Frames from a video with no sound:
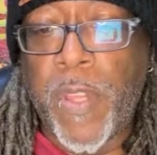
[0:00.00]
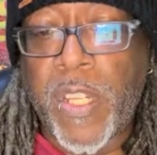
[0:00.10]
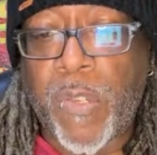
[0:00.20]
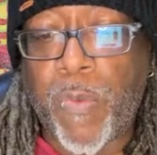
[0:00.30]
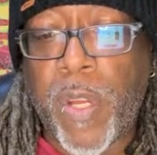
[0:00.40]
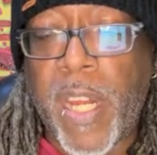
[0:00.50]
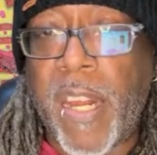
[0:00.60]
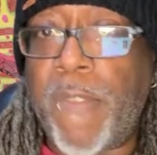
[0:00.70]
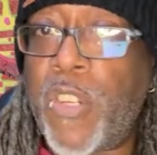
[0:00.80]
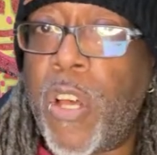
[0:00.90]
this one and
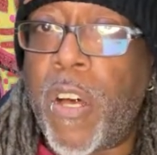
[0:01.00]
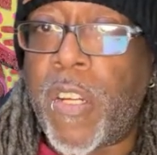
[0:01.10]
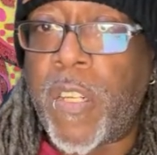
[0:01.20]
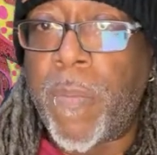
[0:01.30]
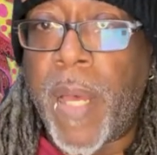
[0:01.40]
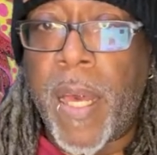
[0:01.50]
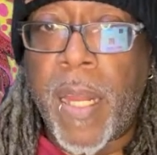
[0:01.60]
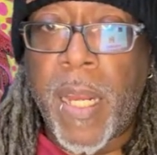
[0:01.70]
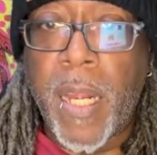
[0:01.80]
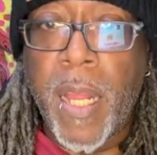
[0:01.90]
have talked about
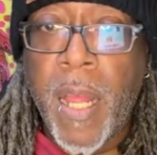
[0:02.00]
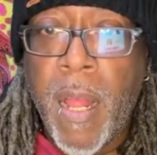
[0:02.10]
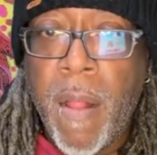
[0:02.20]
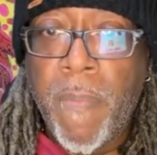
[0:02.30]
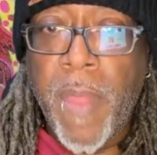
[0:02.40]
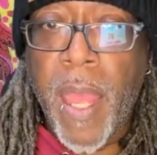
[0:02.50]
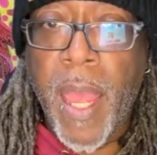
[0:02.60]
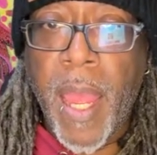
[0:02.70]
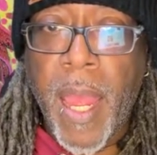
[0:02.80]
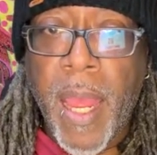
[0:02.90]
it.
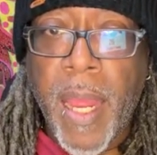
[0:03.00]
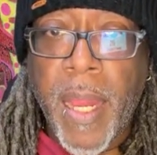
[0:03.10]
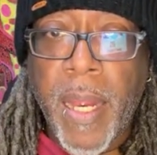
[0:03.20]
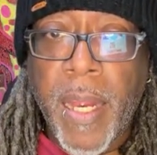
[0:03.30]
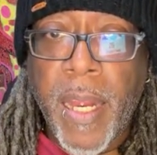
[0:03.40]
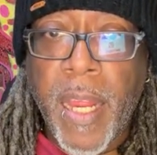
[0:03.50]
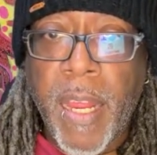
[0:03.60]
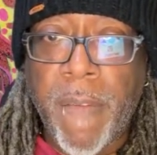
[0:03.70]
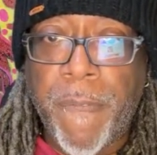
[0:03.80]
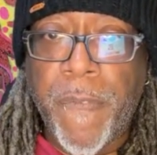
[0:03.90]
And
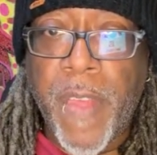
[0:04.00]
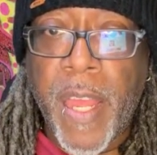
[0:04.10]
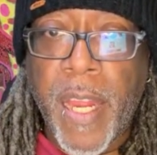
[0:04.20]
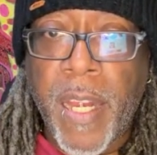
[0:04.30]
if they